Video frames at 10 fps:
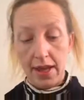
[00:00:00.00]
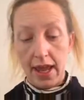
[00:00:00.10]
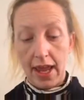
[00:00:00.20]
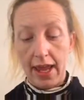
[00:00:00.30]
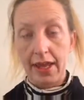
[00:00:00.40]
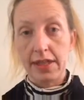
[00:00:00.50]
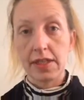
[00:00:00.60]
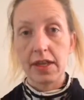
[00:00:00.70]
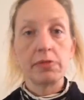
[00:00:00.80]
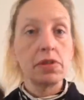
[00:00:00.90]
And
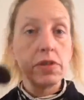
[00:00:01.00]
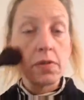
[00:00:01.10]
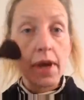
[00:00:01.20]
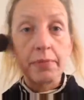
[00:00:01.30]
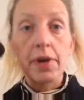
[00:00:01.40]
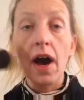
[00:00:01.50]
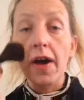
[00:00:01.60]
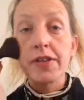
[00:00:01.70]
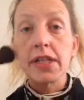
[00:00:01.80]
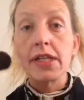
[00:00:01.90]
I'm
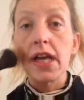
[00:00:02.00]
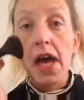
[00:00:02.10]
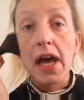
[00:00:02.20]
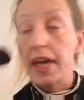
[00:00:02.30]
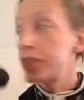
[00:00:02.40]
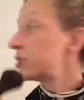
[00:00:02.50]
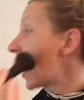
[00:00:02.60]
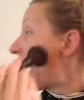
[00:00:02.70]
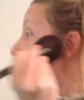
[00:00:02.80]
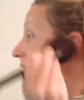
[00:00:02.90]
causing a
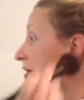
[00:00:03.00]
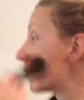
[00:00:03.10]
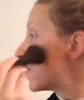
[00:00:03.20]
shadow.